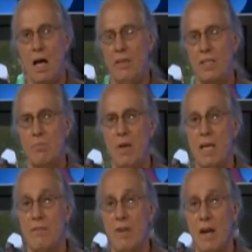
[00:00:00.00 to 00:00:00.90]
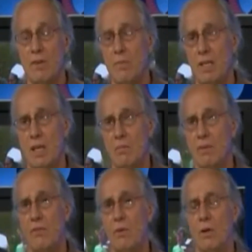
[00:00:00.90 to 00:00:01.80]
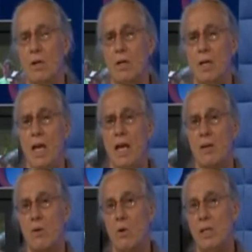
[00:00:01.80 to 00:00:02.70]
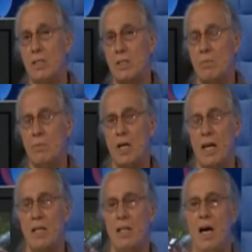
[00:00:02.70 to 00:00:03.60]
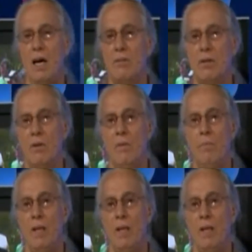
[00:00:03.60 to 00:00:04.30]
This may have never been done before, and according to Don Alejandro,